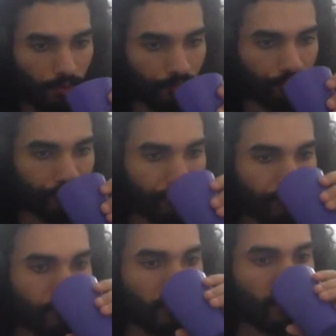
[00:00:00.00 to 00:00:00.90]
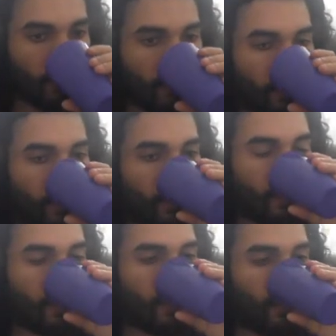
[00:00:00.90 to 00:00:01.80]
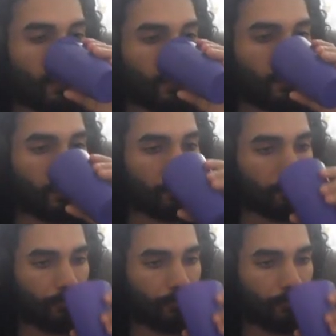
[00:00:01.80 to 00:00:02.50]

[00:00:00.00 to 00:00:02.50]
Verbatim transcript: hate for what it was.